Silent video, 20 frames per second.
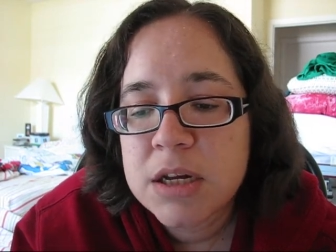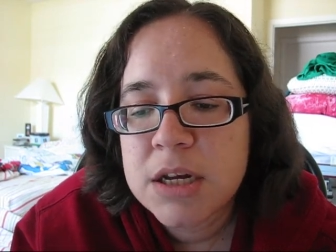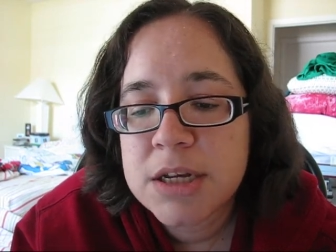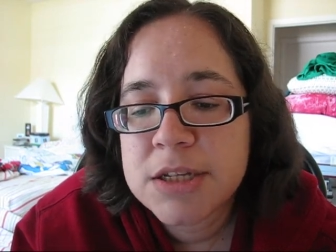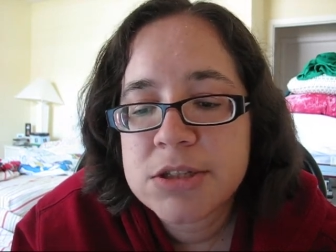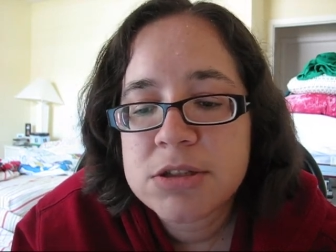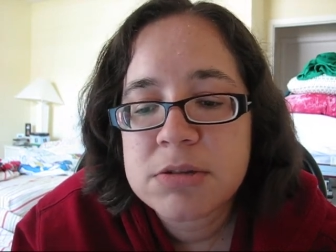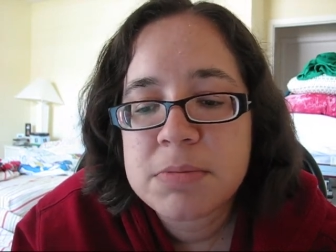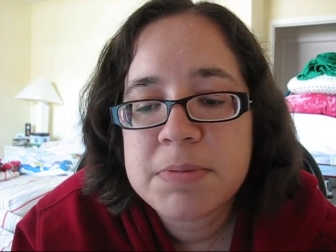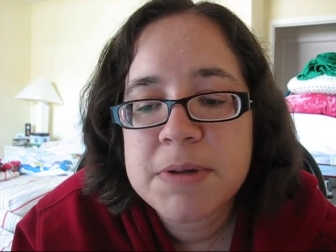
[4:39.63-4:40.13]

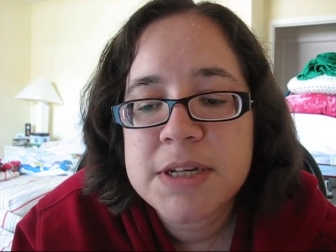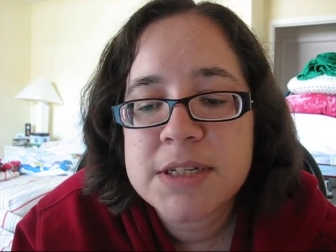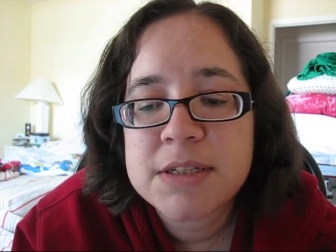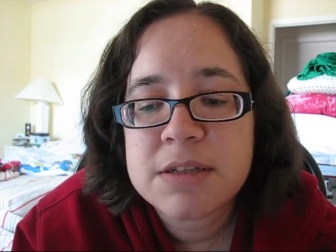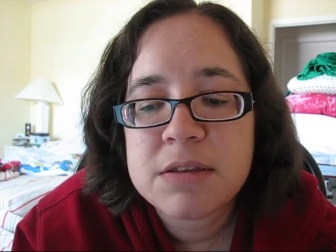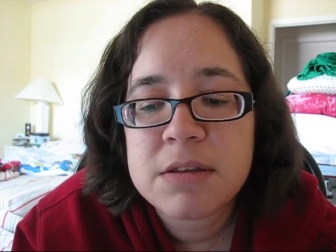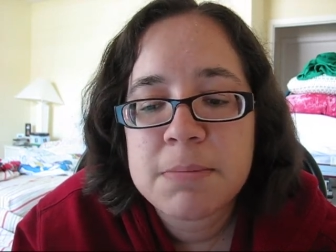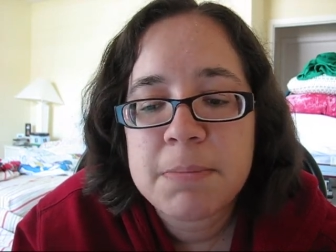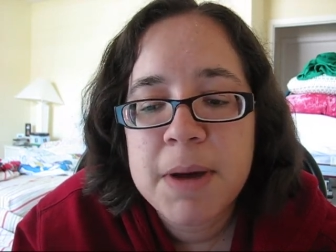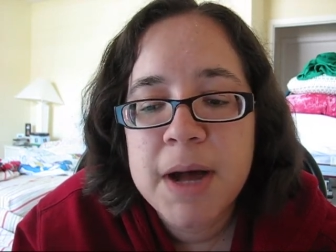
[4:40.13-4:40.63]
It took
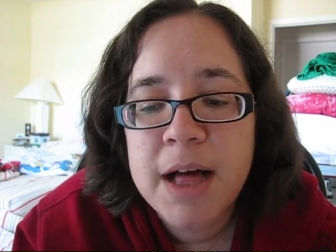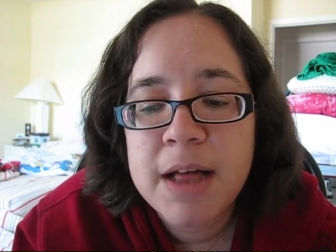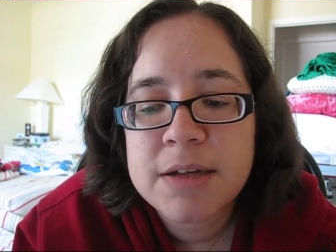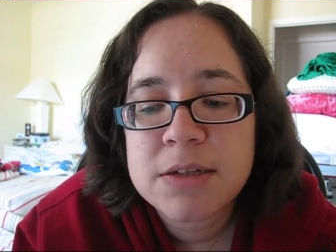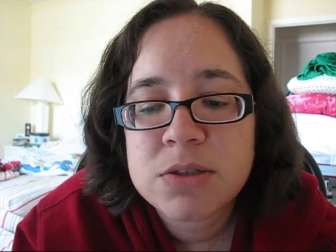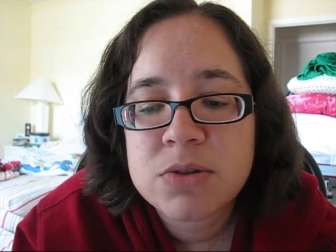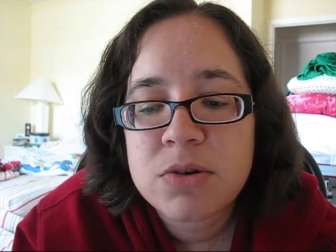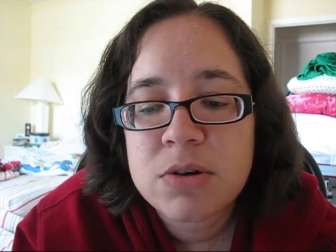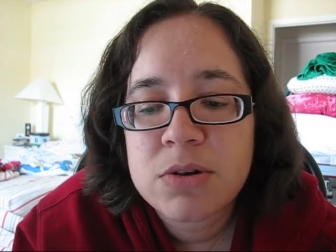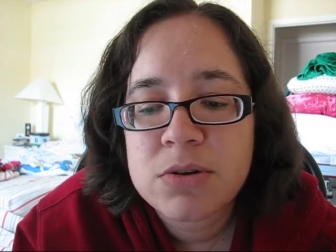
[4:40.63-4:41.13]
place at the
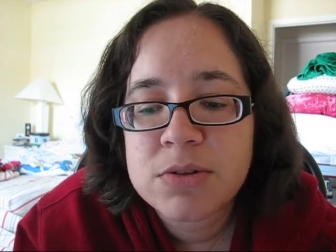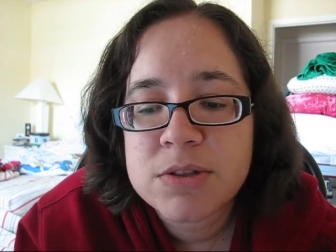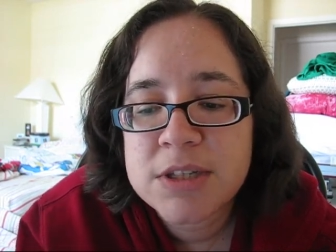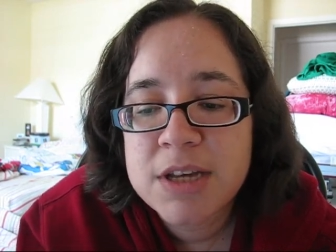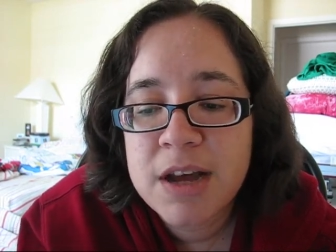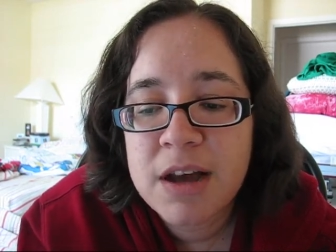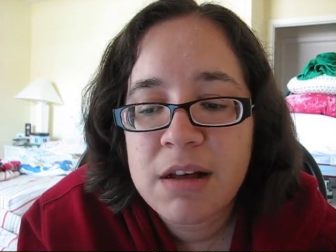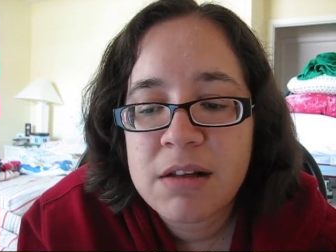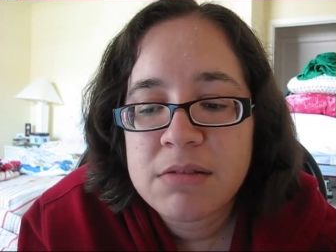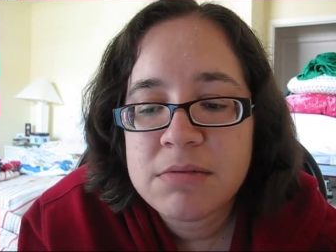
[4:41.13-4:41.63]
Palace Court
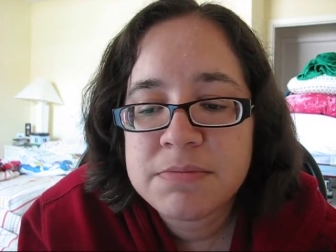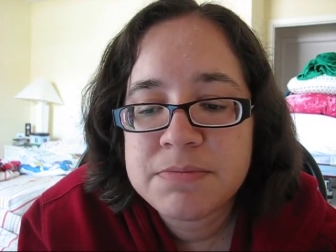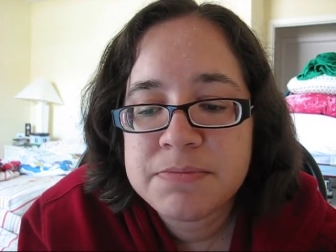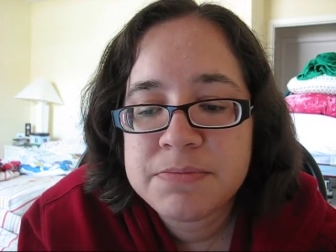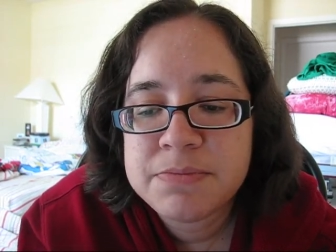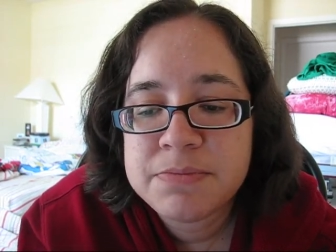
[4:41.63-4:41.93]
Hotel